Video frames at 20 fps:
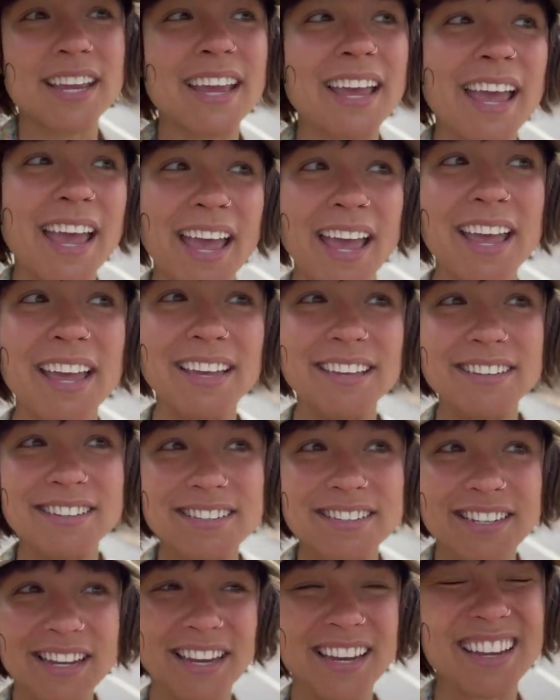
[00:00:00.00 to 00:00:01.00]

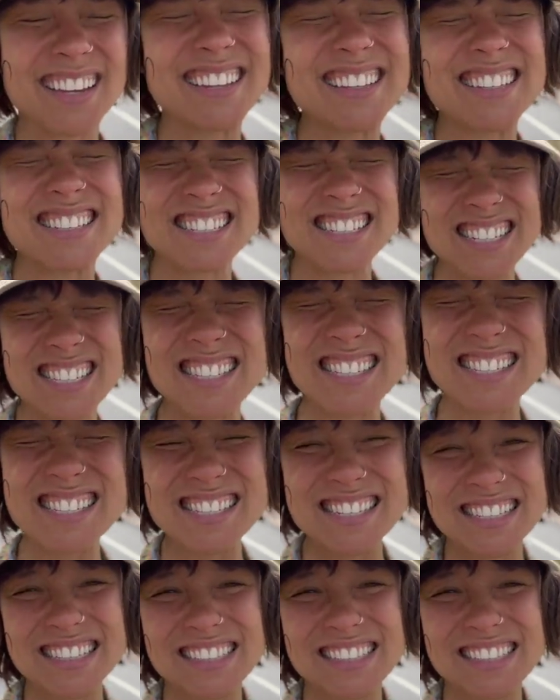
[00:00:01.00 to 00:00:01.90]
And it just...